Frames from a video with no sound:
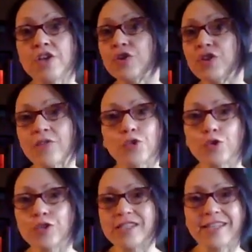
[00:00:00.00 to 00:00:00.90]
You're never
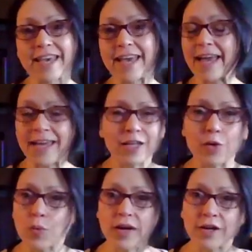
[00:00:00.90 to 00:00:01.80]
going to get
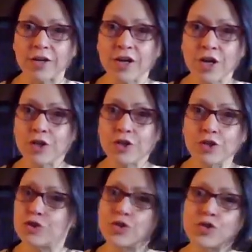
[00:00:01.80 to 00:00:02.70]
anywhere.
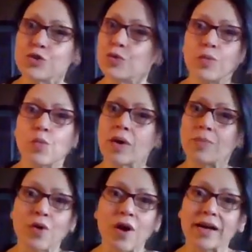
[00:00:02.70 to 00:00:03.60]
You're just doing
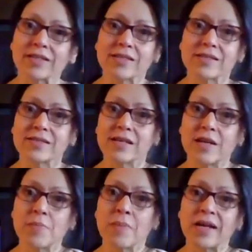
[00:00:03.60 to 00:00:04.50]
one practice,
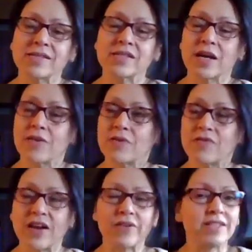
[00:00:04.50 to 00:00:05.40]
and it might serve a
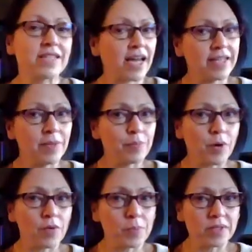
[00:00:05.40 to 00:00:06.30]
very tiny
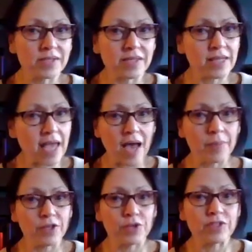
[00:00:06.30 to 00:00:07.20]
purpose in
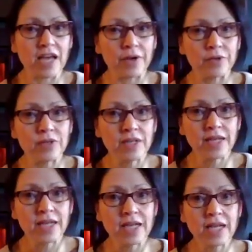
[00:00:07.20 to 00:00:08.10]
calming you down,
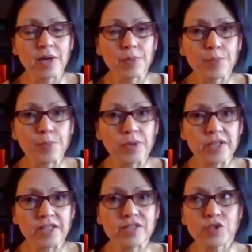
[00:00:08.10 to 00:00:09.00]

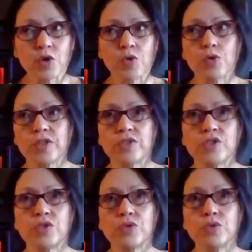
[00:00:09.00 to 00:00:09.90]
but it's not going
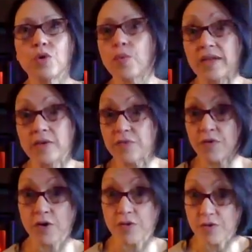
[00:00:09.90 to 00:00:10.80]
to go any
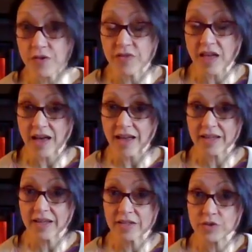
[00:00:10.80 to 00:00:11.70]
further than that.
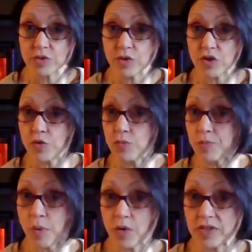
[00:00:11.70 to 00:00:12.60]
So the
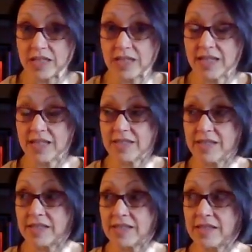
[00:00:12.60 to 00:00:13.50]
human body
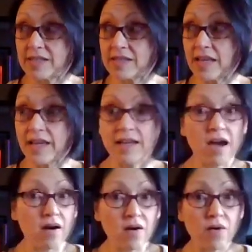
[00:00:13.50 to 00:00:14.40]
is saying,
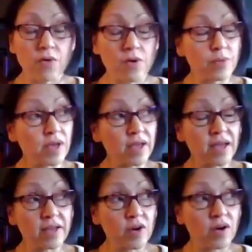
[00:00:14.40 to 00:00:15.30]
oh, okay,
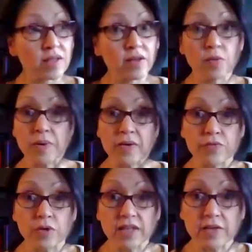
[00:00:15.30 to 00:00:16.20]
I got a little bit
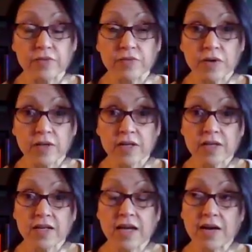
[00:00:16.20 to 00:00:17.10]
of relief
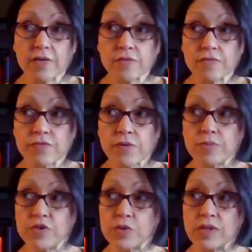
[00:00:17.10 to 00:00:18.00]

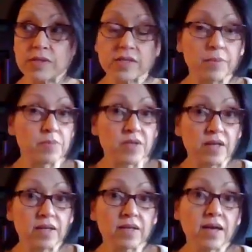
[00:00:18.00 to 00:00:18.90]
from doing
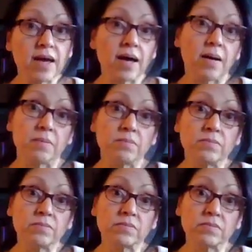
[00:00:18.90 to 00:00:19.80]
something
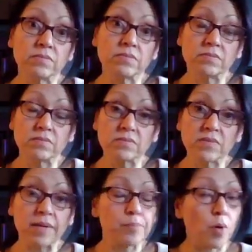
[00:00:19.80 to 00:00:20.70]

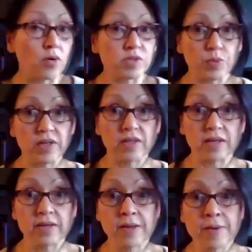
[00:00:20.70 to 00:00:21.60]
like box
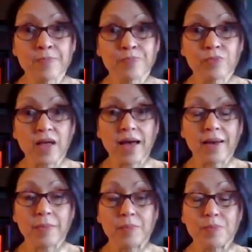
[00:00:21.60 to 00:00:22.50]
breathing.
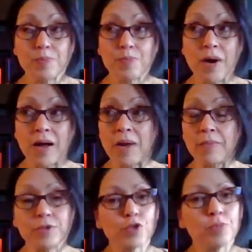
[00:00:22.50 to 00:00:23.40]
But I
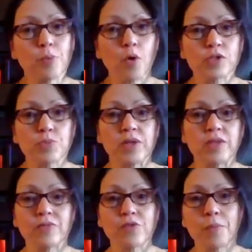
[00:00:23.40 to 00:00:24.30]
might be doing box
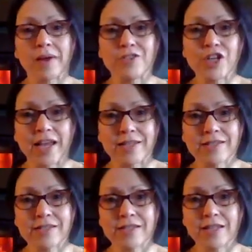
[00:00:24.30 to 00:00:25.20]
breathing from my chest.